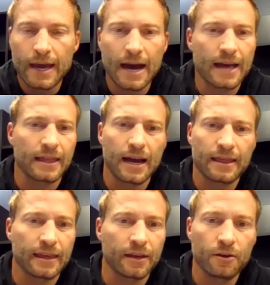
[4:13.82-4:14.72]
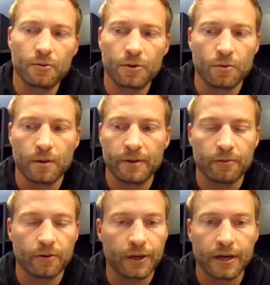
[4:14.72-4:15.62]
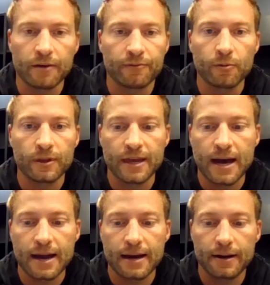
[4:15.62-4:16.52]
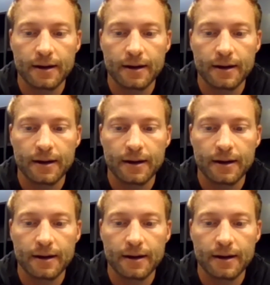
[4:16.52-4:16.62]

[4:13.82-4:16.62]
Yeah, I, I think you you want to be really careful with that.